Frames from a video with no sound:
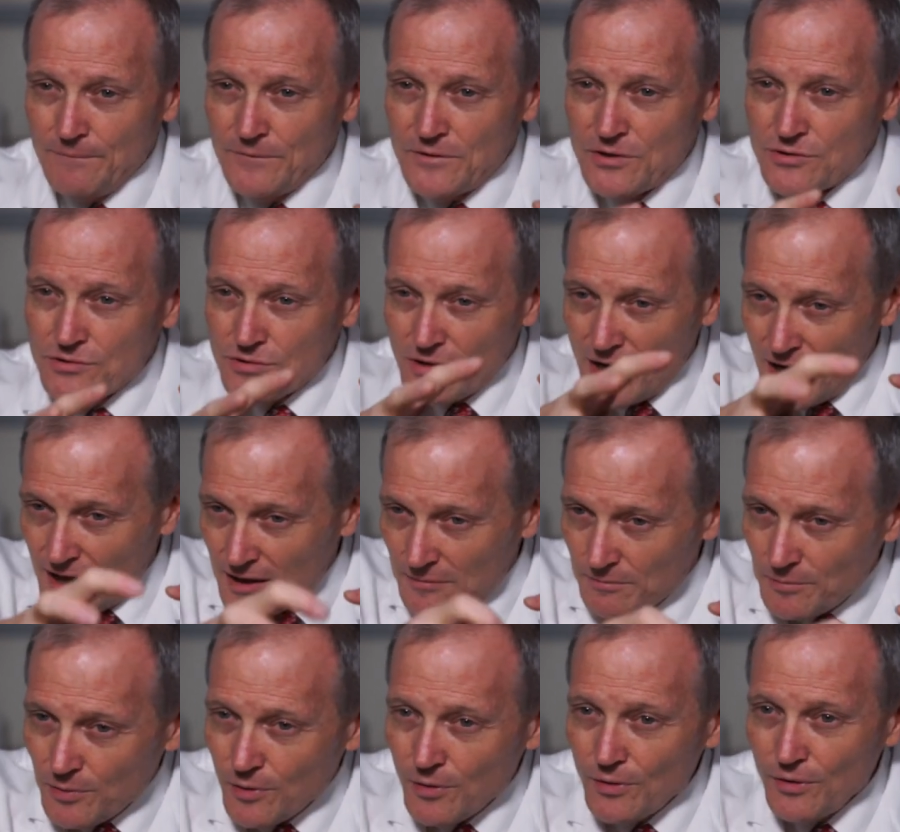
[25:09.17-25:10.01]
to try
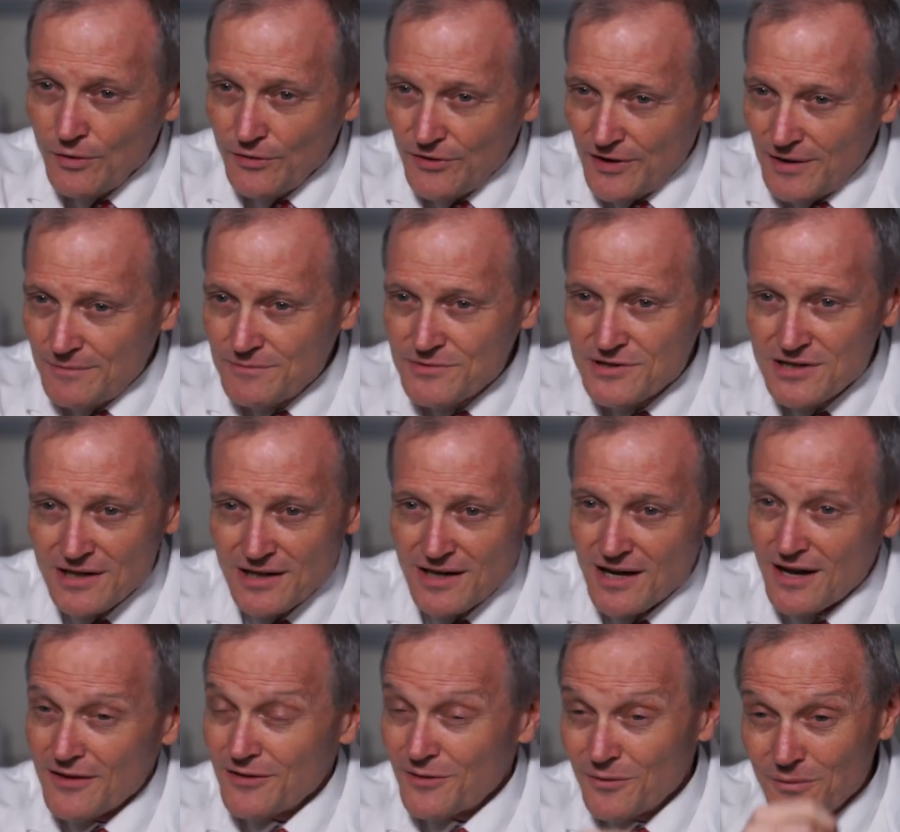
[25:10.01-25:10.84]
and pull them
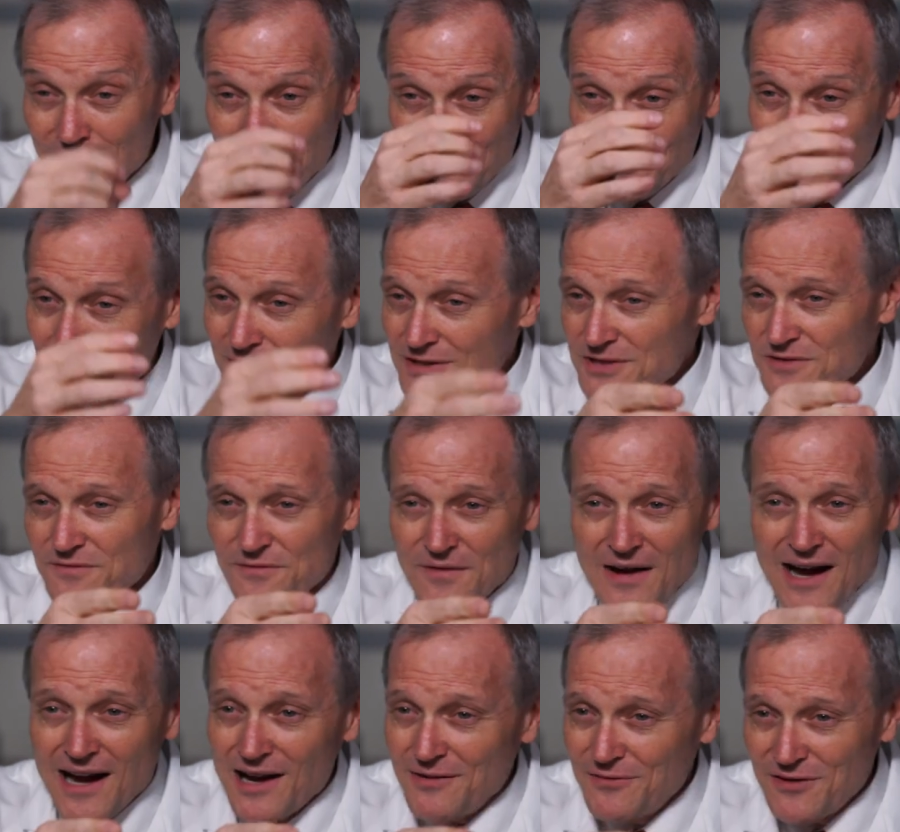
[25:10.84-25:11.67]
together, whether it's
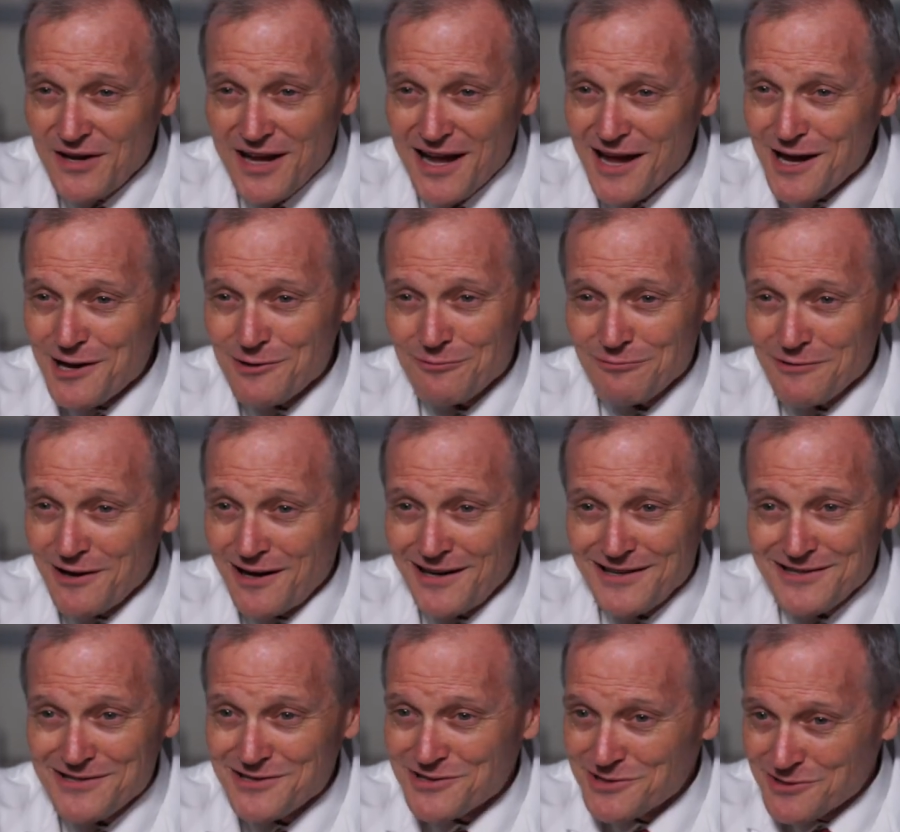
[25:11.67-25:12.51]
5K
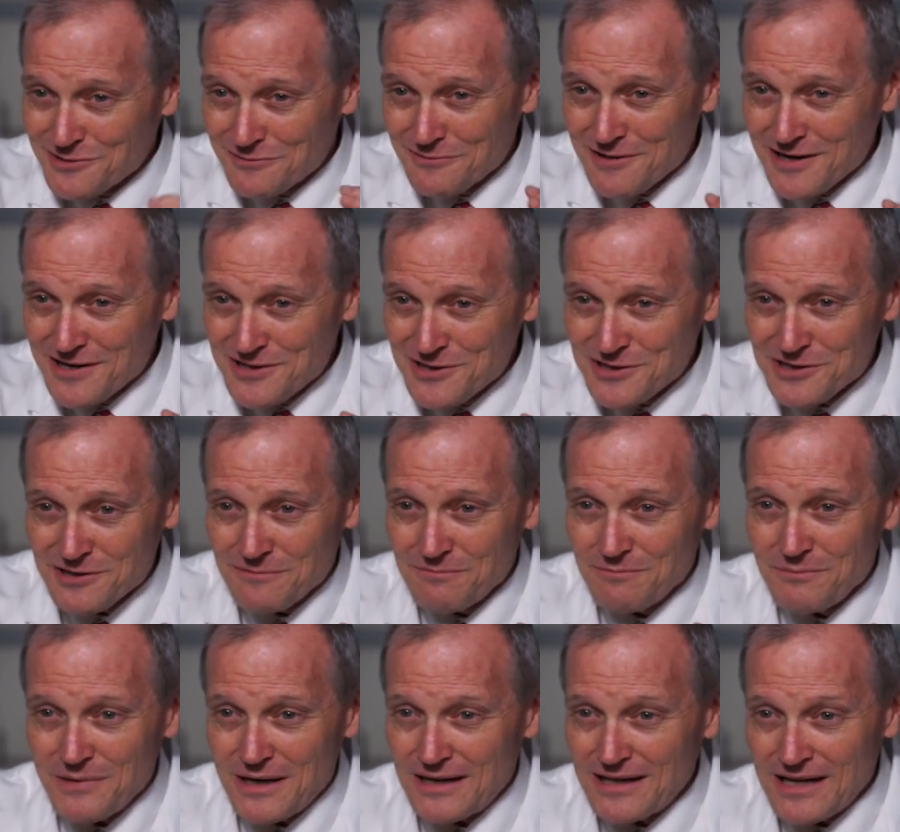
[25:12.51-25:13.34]
runs to raise
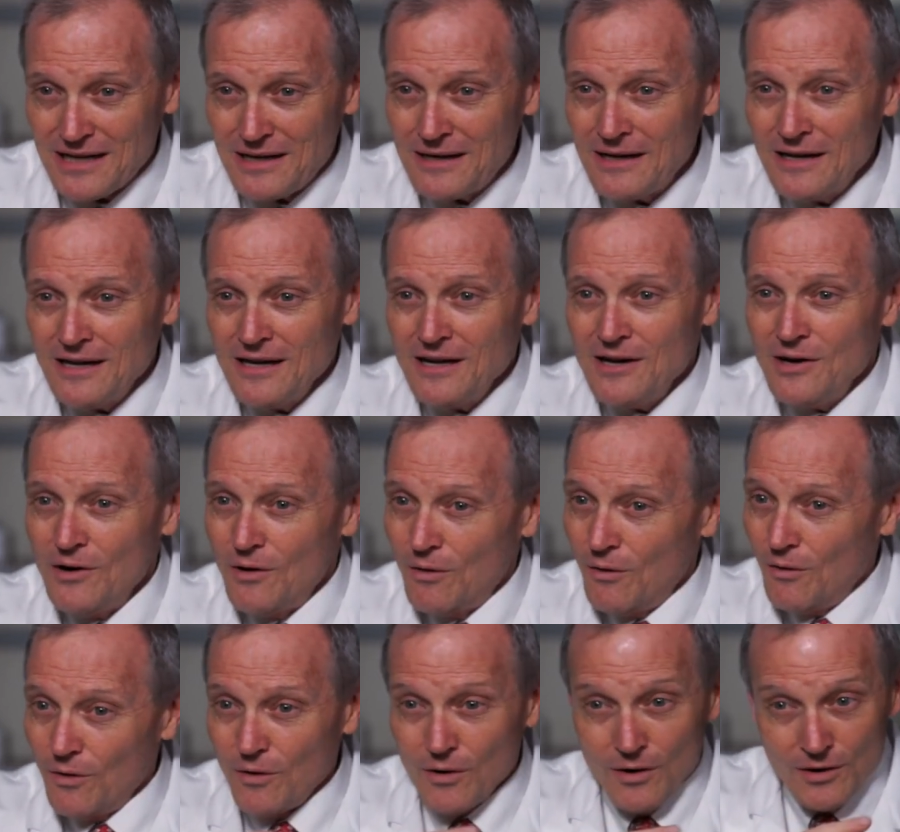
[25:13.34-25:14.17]
some money
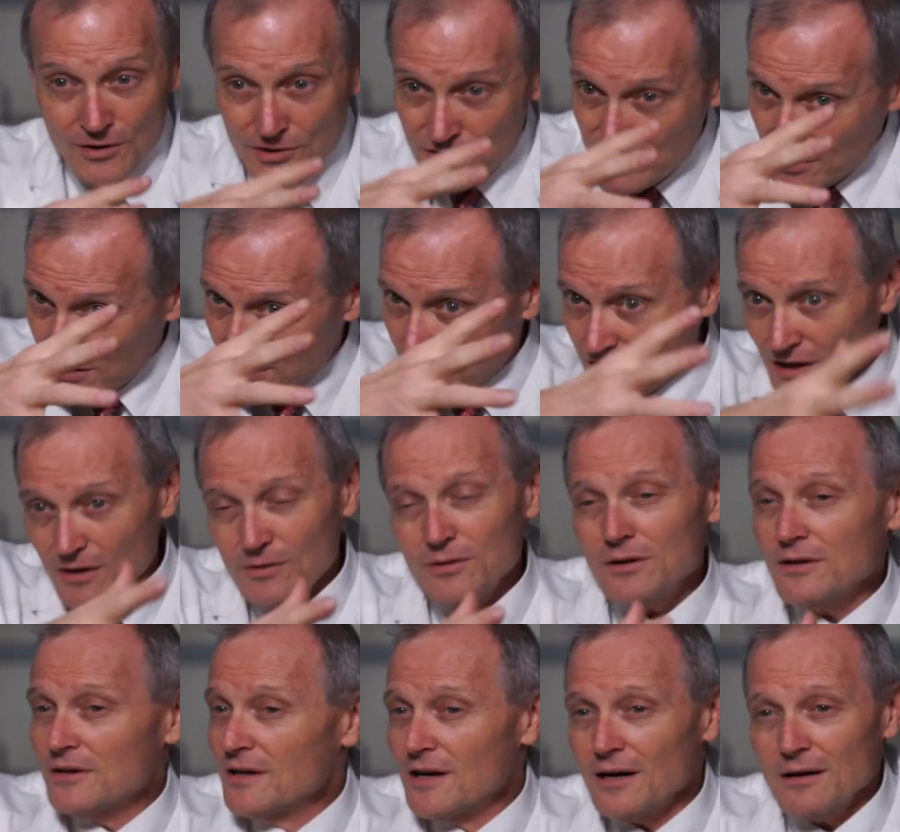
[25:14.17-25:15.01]
or to
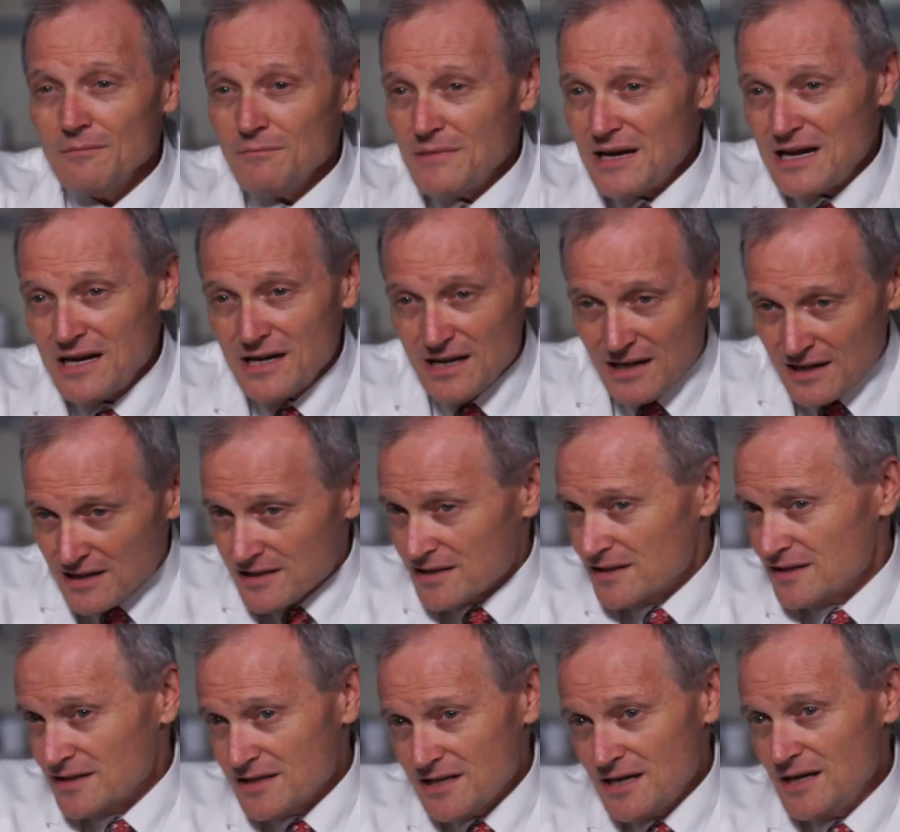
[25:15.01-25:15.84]
go to their
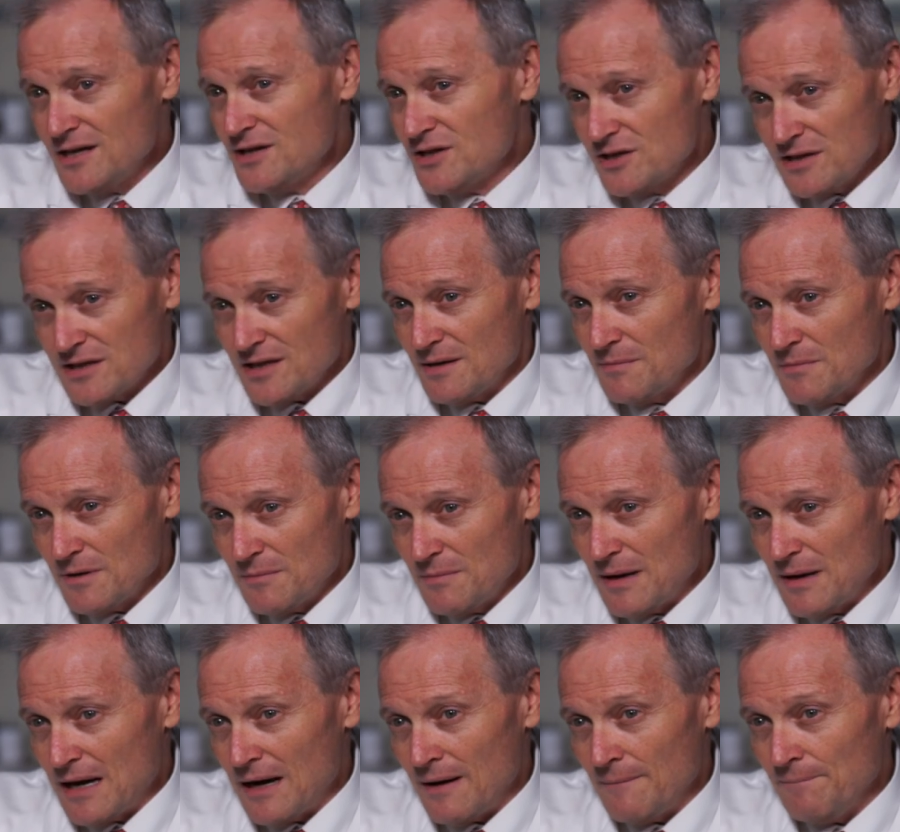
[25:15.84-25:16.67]
meetings and teach them
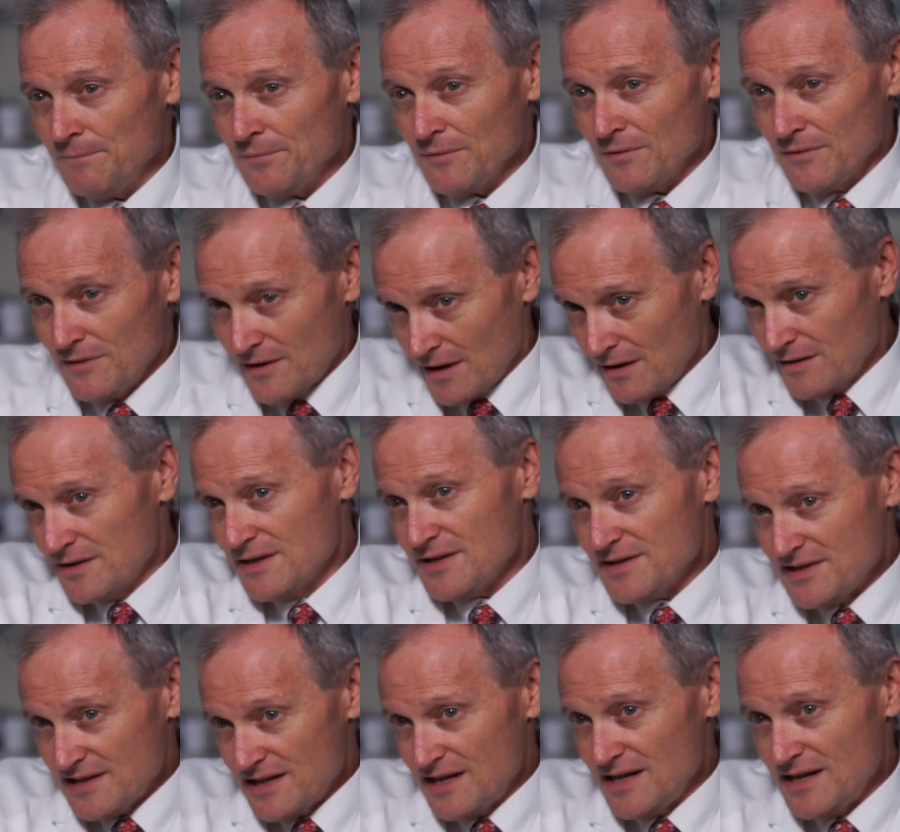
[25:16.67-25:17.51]
about their
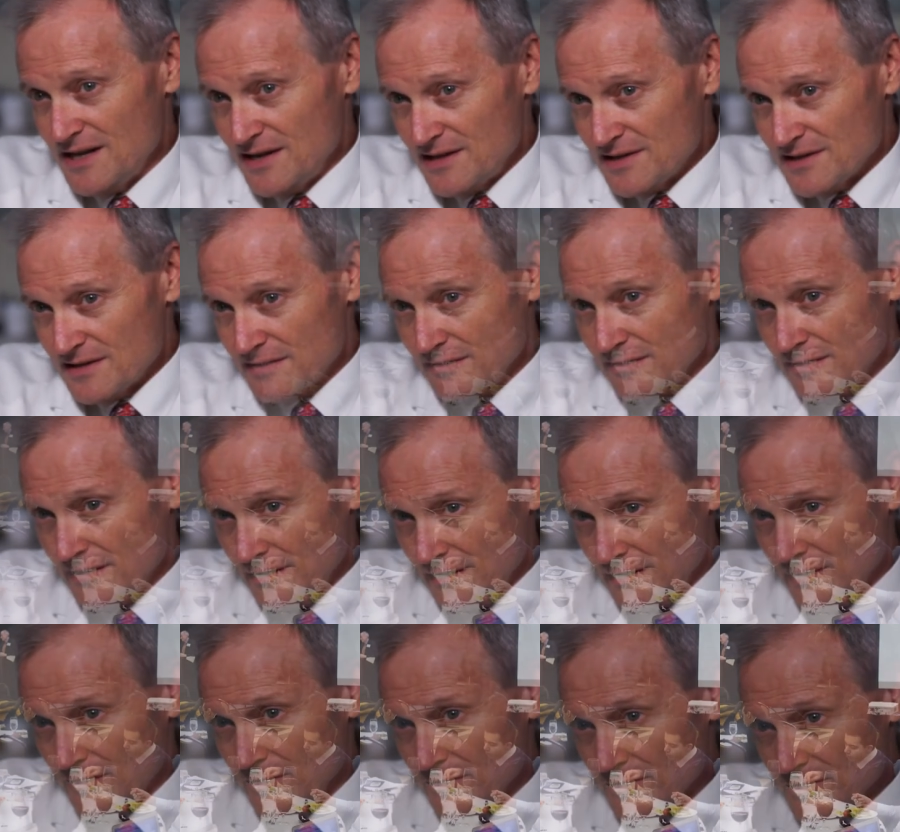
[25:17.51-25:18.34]
disease and
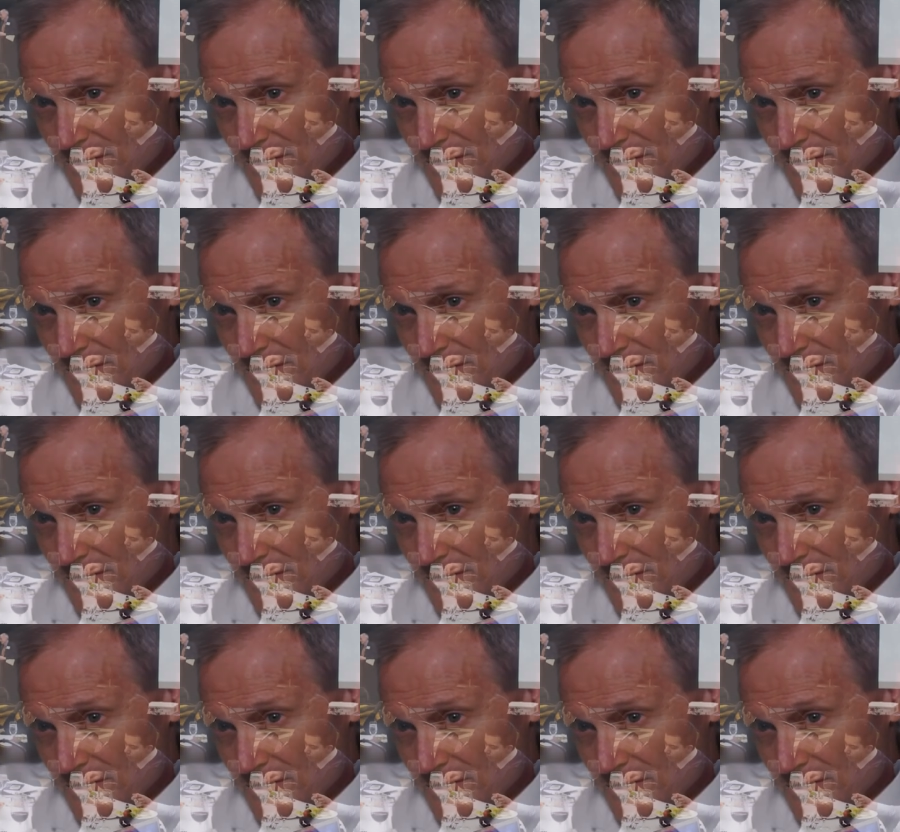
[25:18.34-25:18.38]
clinical